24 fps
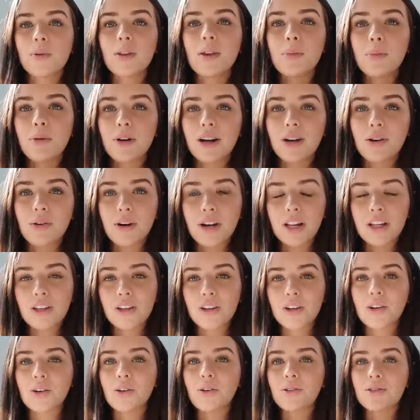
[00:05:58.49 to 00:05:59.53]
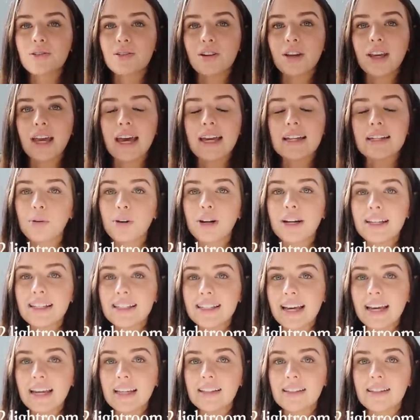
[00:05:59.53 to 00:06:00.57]
with a pre-order, you can also get
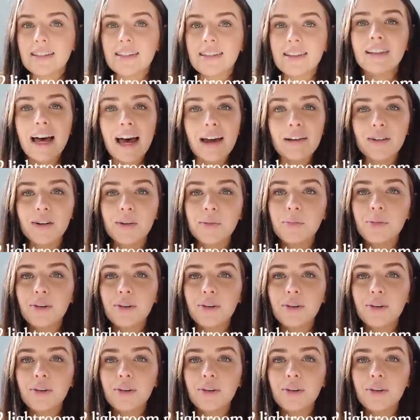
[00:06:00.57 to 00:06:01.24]
presets, Lightroom